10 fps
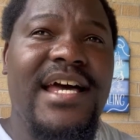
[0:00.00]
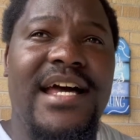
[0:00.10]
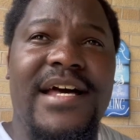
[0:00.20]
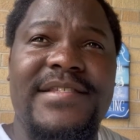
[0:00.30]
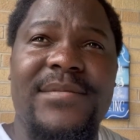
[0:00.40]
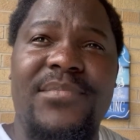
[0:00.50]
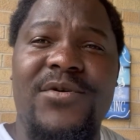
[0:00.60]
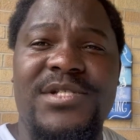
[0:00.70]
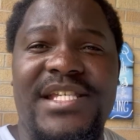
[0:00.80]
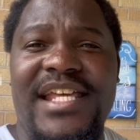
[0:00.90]
uh,
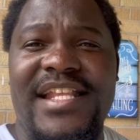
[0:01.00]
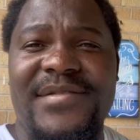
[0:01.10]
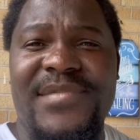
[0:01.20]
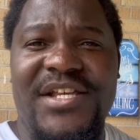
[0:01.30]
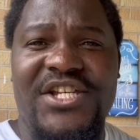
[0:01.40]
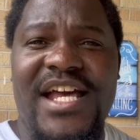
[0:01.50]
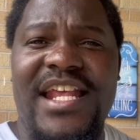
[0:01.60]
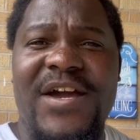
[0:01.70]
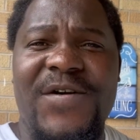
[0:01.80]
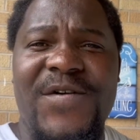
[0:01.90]
supporting my
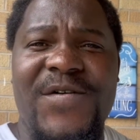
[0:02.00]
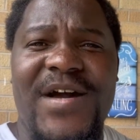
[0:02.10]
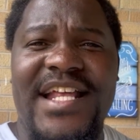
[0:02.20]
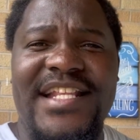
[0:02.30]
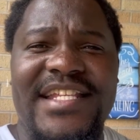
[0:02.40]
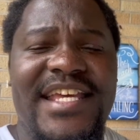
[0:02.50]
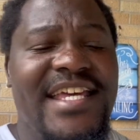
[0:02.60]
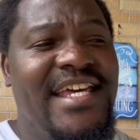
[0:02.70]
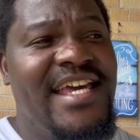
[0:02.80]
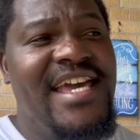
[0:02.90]
channel and
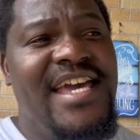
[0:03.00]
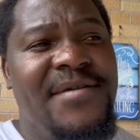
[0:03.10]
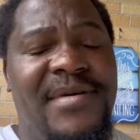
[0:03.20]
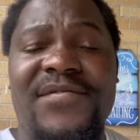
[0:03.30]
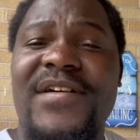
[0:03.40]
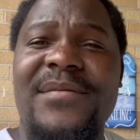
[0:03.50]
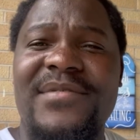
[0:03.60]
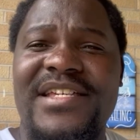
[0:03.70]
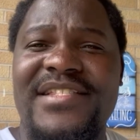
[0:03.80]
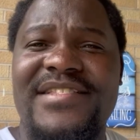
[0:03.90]
my
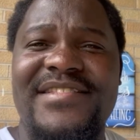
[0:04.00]
family.